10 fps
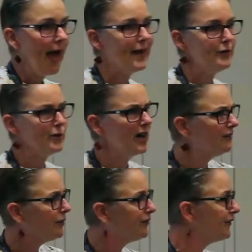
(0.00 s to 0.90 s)
and you
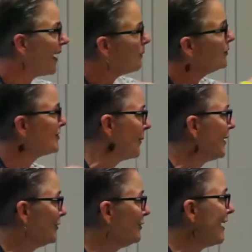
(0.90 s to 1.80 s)
kind of affect what's
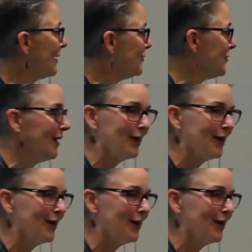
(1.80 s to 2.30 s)
going on around you.